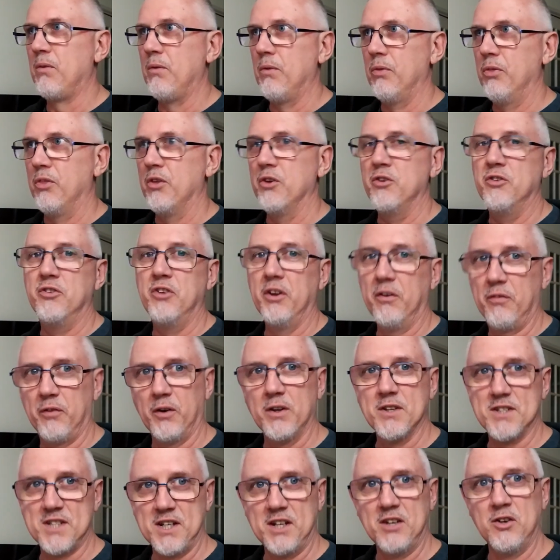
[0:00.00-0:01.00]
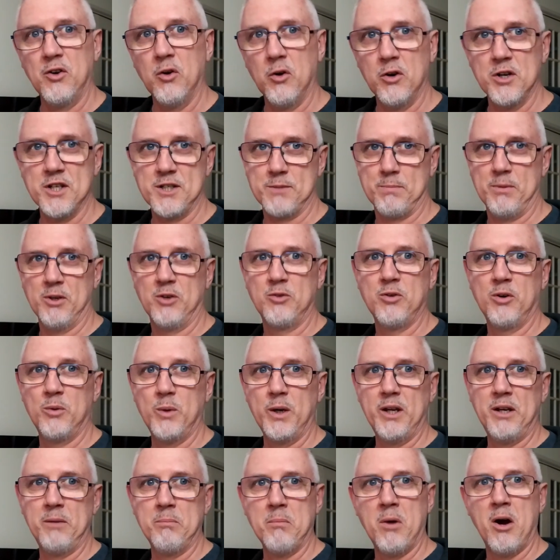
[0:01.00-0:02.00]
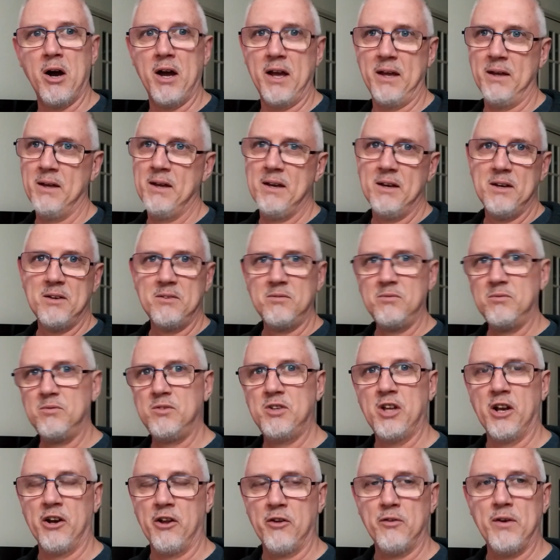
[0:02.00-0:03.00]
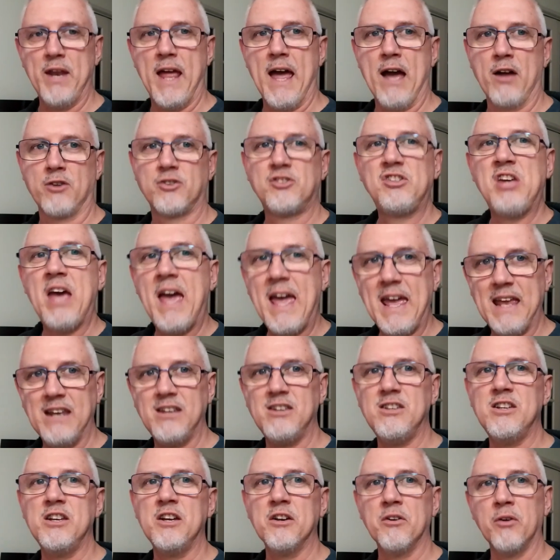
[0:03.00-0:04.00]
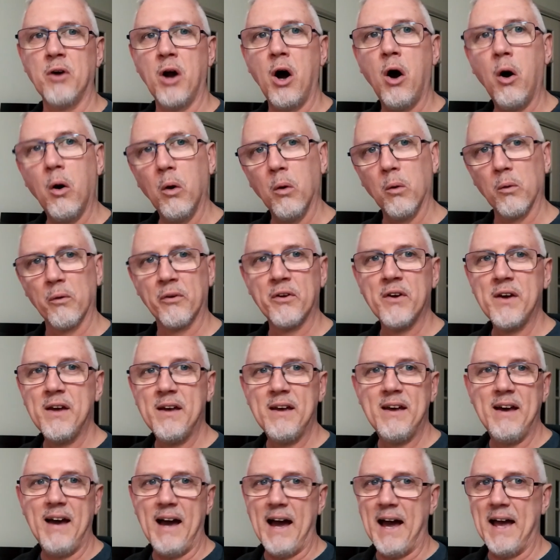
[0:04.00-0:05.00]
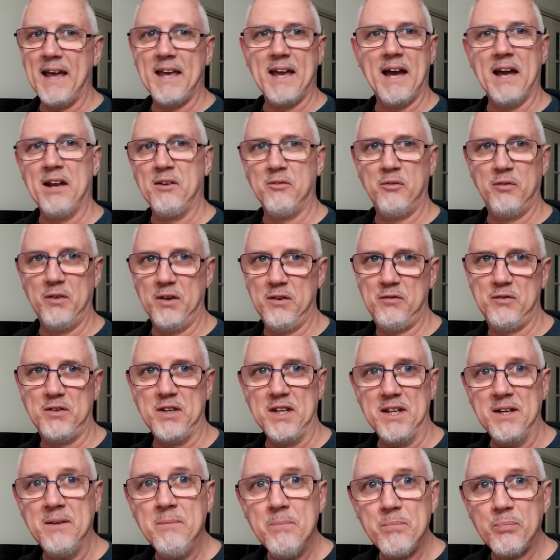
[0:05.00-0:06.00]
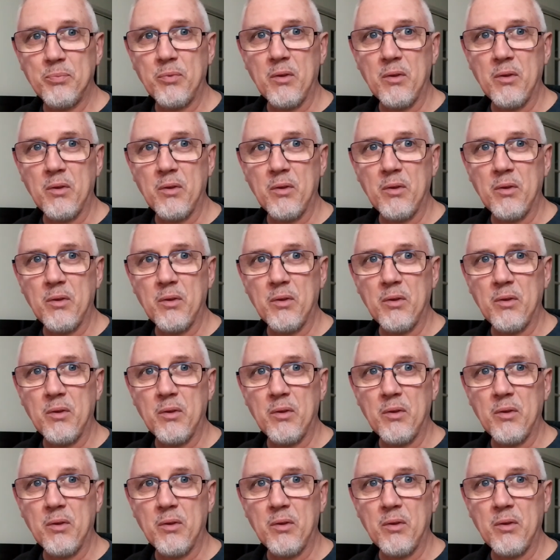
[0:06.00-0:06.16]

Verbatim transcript: the difference in noise between my, you know, now 10-year-old A850